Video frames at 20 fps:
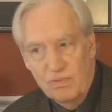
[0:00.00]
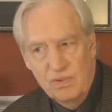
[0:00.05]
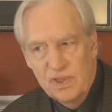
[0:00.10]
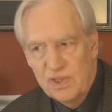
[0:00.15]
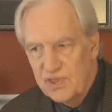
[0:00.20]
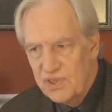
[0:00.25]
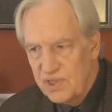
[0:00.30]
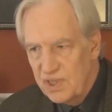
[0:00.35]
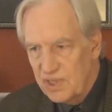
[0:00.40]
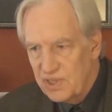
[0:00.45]

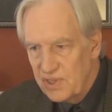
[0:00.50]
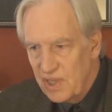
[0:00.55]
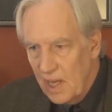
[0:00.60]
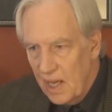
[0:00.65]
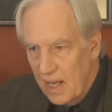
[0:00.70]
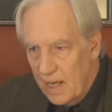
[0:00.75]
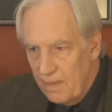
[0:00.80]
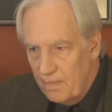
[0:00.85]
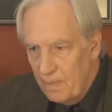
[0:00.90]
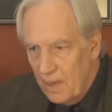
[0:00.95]
reached
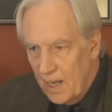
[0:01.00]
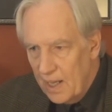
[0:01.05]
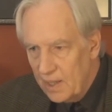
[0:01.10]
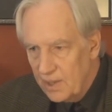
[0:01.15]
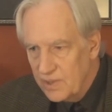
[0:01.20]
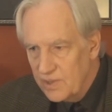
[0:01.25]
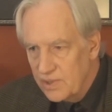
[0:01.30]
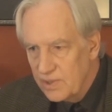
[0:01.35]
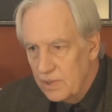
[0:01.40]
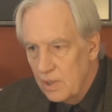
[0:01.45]
its
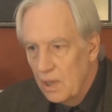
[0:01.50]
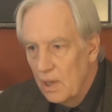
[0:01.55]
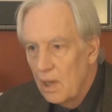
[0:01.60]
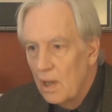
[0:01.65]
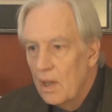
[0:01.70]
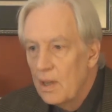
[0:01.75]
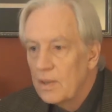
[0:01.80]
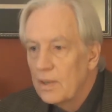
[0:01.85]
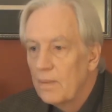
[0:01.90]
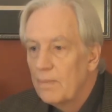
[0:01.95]
apex,
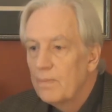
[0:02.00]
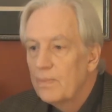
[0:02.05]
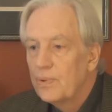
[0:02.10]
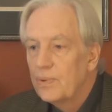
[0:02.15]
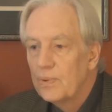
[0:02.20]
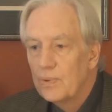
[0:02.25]
the